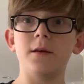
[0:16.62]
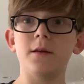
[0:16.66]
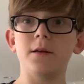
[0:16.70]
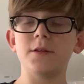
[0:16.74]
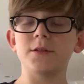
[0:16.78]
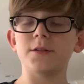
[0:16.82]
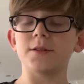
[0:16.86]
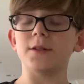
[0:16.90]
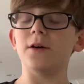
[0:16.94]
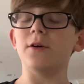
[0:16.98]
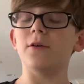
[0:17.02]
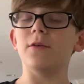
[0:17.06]

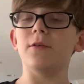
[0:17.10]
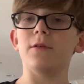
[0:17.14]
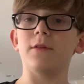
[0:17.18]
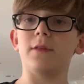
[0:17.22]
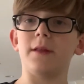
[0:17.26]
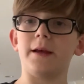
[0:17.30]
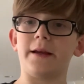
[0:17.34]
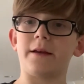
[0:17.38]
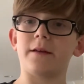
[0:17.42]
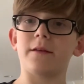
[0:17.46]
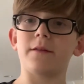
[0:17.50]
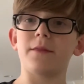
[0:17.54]
So
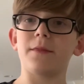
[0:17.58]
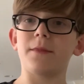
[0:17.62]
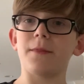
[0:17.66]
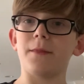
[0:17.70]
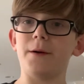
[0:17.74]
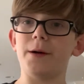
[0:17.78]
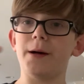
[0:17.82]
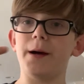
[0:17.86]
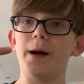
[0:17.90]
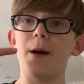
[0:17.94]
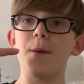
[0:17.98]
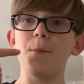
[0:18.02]
like
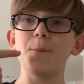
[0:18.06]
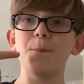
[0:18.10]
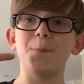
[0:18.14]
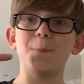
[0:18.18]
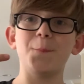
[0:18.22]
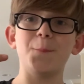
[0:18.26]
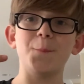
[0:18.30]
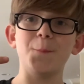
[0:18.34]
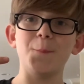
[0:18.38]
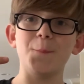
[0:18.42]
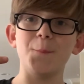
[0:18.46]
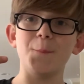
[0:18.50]
the
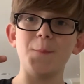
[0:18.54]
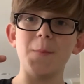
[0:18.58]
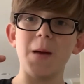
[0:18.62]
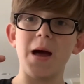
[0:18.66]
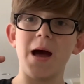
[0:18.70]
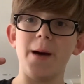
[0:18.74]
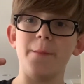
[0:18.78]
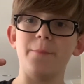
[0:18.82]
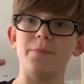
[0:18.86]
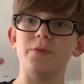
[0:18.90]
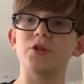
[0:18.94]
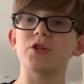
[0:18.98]

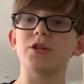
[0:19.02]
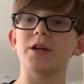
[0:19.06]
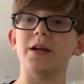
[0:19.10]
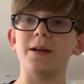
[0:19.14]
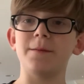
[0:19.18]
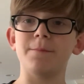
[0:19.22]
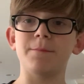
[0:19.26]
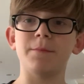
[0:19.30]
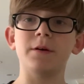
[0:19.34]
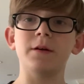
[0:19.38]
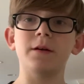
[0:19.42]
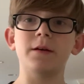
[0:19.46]
M
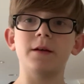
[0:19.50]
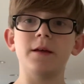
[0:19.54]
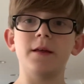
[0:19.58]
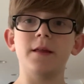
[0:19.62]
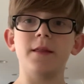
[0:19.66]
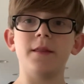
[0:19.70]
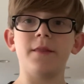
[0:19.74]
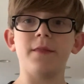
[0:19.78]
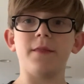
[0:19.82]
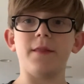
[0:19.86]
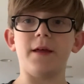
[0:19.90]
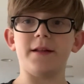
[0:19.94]
shape,
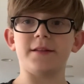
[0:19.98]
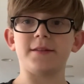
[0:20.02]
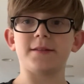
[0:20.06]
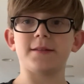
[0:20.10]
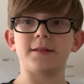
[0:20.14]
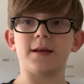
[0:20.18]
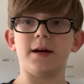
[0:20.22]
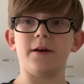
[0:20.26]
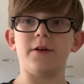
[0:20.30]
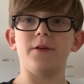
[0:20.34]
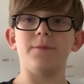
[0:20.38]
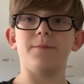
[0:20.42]

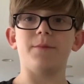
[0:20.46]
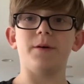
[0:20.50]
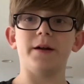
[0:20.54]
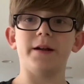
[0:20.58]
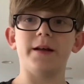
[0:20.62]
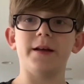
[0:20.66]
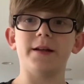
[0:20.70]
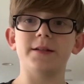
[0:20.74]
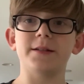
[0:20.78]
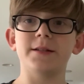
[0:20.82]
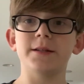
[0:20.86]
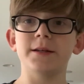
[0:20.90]
that's how you put
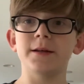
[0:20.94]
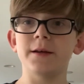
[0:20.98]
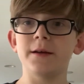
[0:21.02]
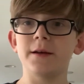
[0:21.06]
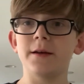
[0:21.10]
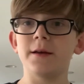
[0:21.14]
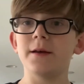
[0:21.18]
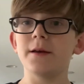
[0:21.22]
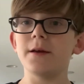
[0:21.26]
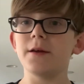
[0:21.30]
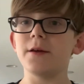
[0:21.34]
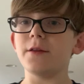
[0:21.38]
it.
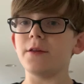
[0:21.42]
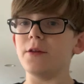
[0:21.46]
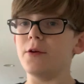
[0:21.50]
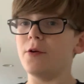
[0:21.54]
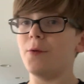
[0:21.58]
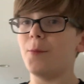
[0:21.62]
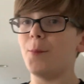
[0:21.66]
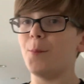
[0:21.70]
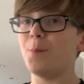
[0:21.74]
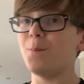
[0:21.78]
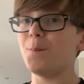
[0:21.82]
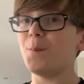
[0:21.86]

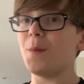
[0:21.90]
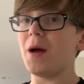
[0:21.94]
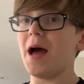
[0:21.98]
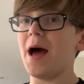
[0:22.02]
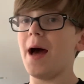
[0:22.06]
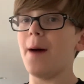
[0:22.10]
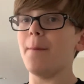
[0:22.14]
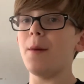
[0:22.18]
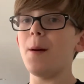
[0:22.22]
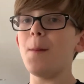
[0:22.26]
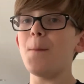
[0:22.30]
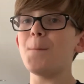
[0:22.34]
You
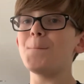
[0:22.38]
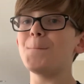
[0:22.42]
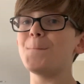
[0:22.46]
M,